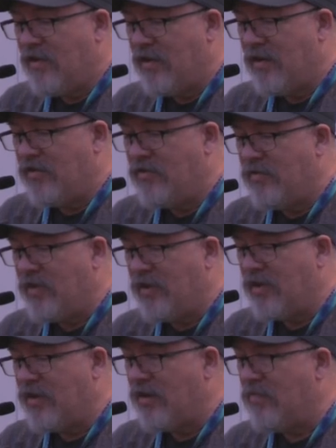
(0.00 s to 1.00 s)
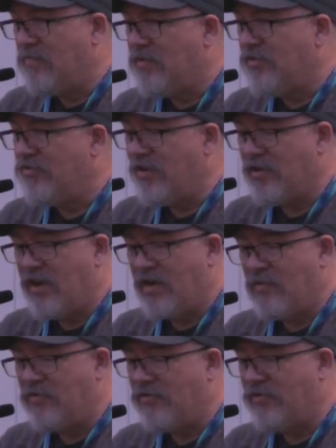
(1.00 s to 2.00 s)
uh, doing uh, machine
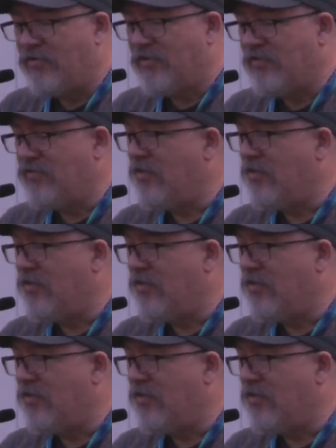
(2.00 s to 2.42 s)
language assisted